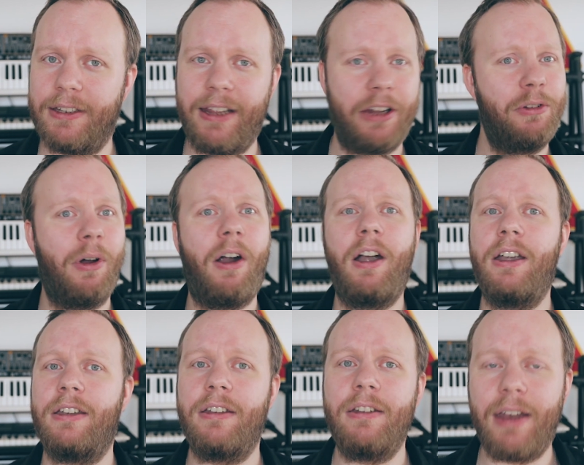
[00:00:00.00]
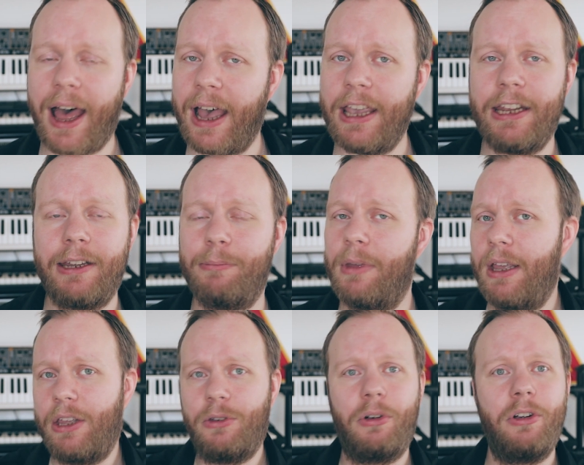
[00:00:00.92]
that you aren't an item,
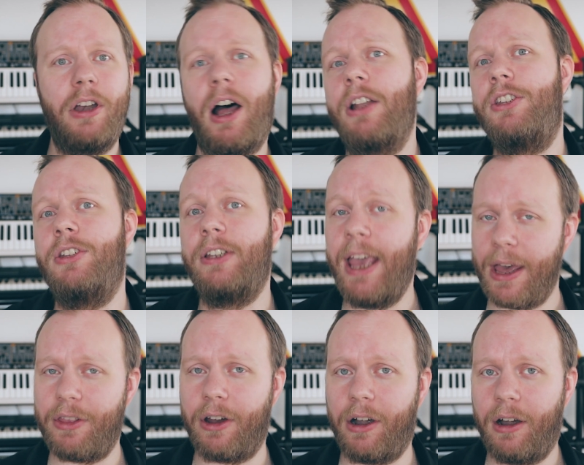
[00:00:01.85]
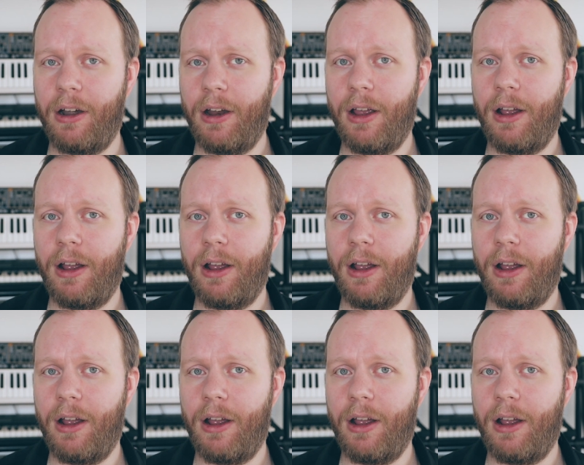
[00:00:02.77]
you're not together.